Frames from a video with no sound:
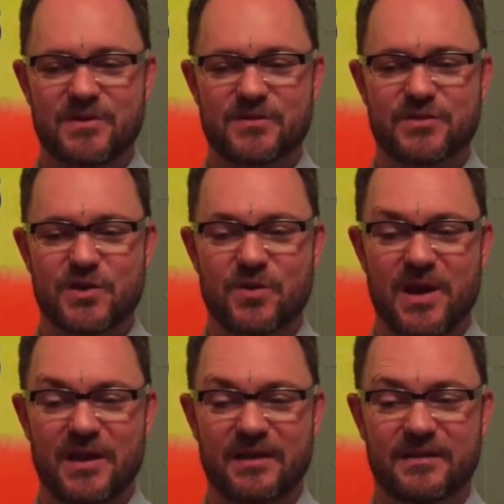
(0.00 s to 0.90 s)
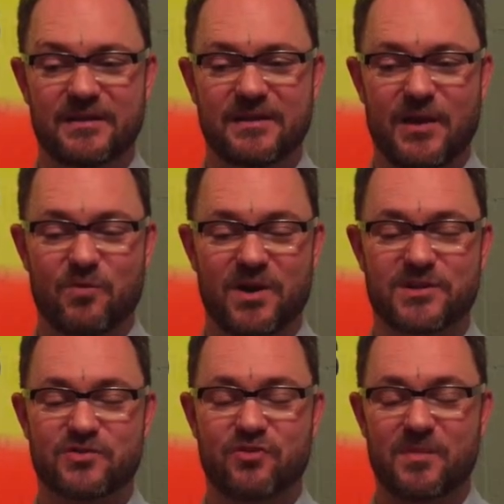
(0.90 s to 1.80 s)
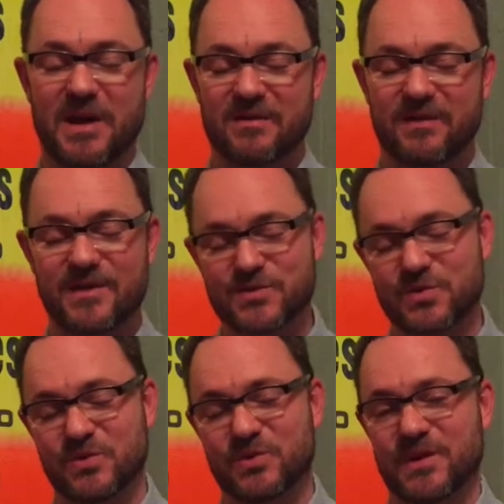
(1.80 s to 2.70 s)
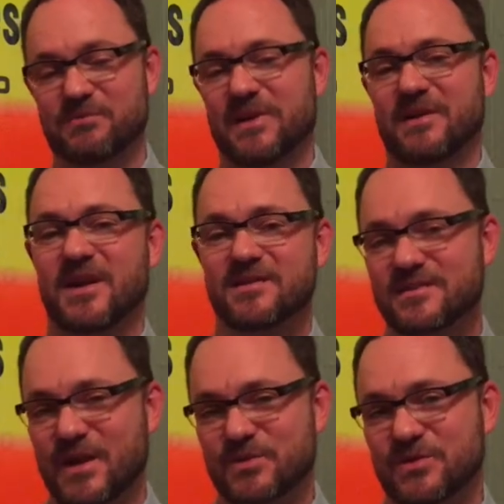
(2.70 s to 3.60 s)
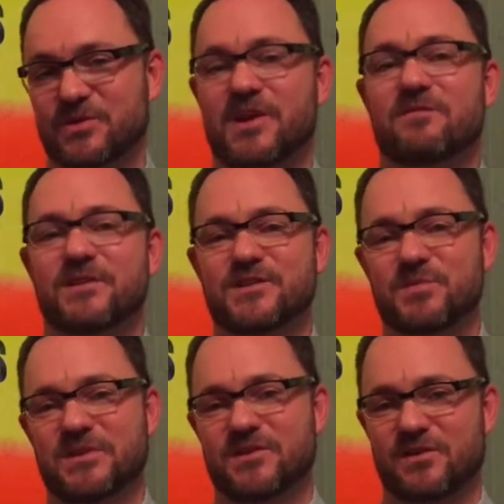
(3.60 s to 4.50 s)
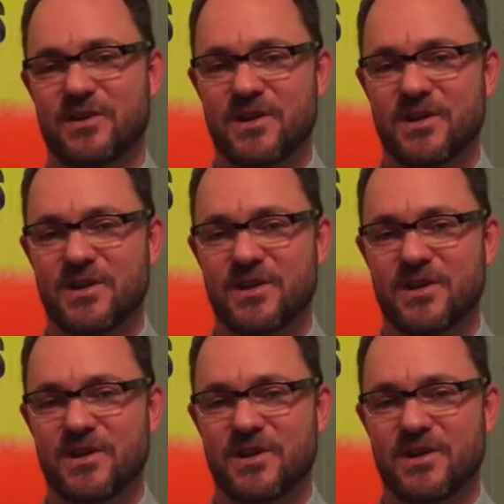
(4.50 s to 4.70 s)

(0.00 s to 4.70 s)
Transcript: so I, I wanted to drop out of high school, and my guidance counselor convinced me to